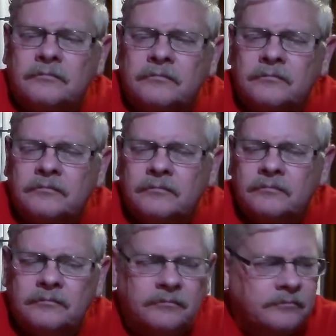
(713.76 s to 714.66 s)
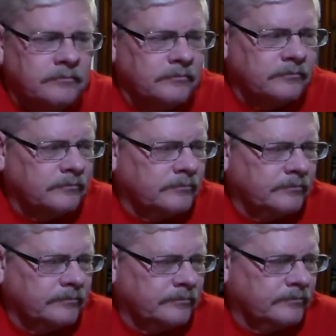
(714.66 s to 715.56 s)

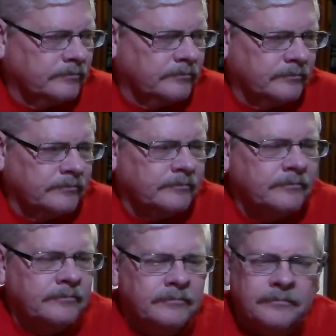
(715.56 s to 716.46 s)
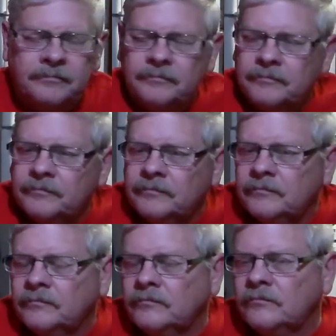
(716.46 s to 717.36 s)

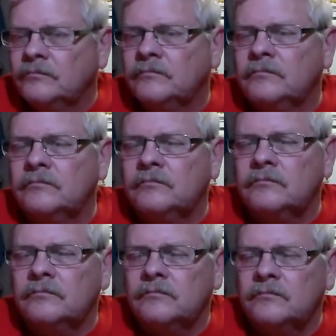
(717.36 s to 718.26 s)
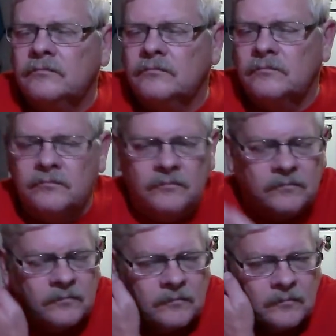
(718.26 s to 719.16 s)

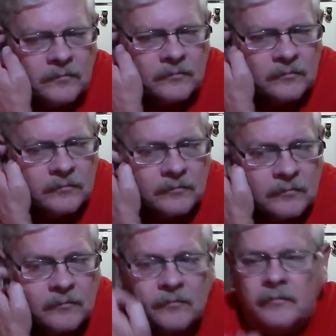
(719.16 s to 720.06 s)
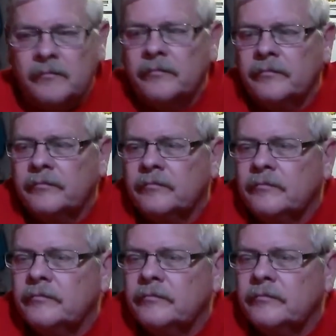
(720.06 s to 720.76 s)
(not speaking)